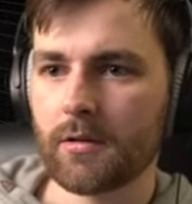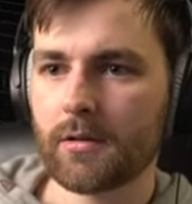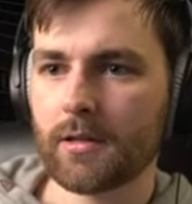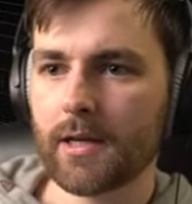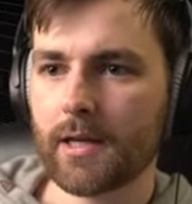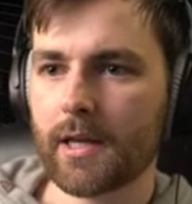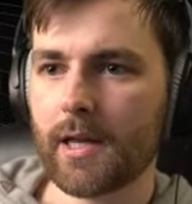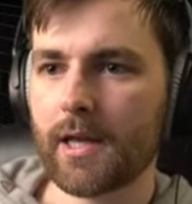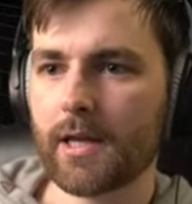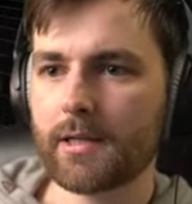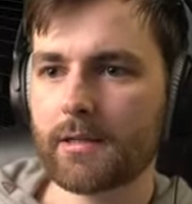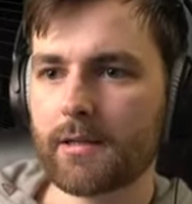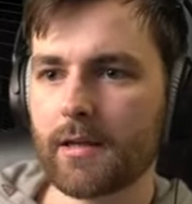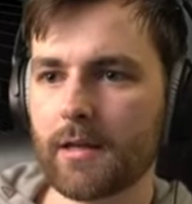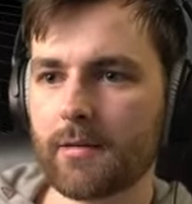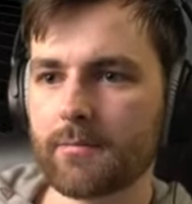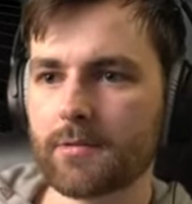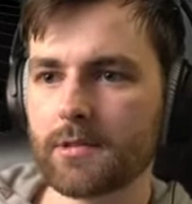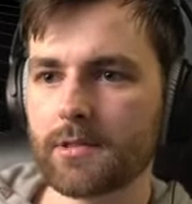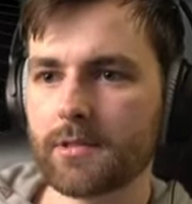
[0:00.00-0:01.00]
like eight
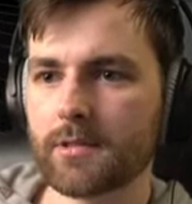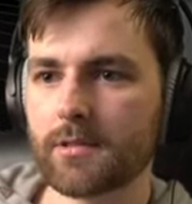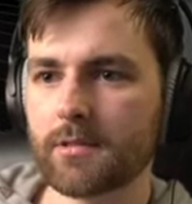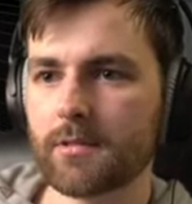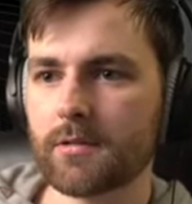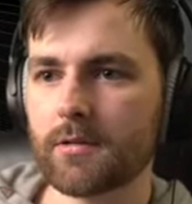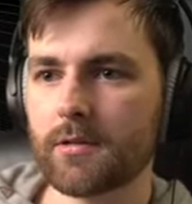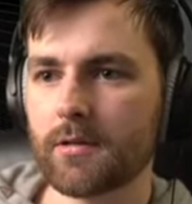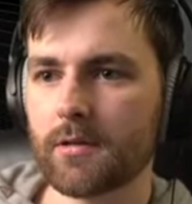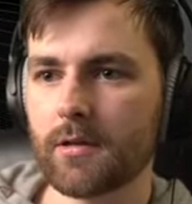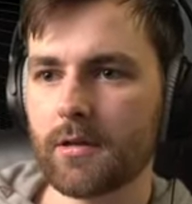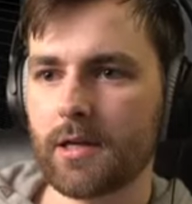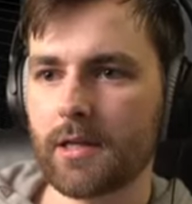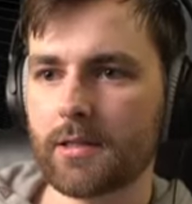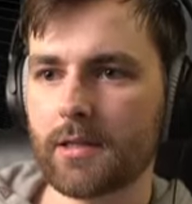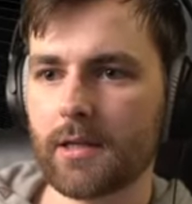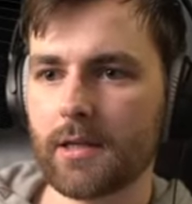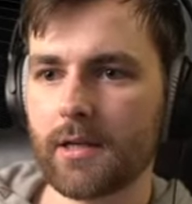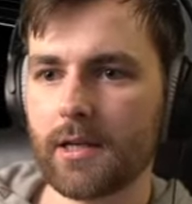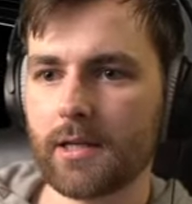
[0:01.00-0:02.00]
times
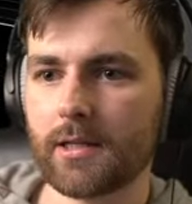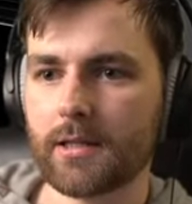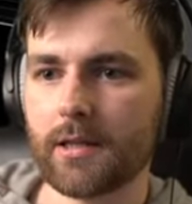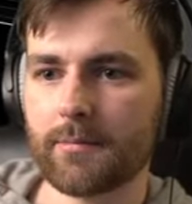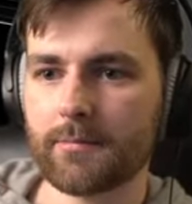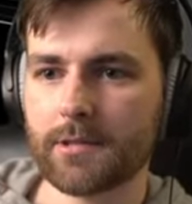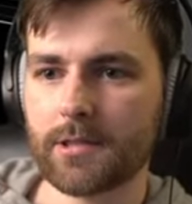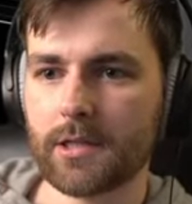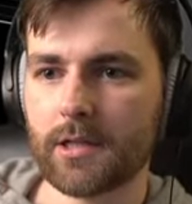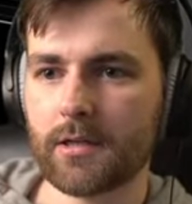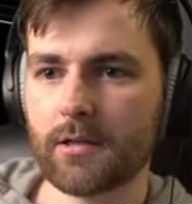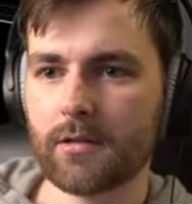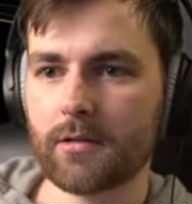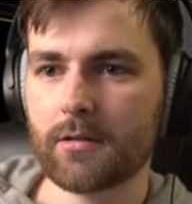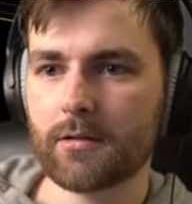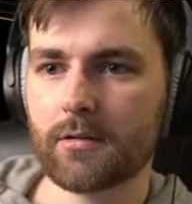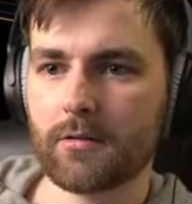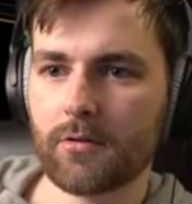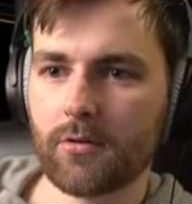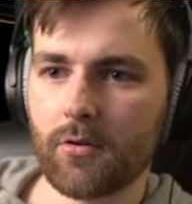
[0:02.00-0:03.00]
and then eight times again?
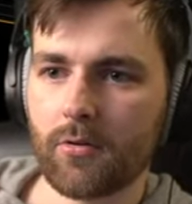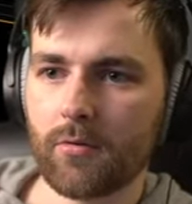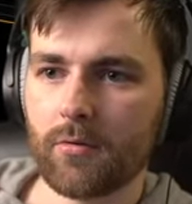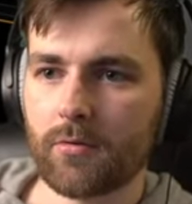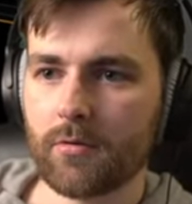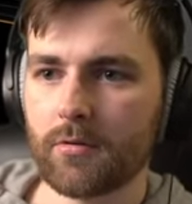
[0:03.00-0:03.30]
No.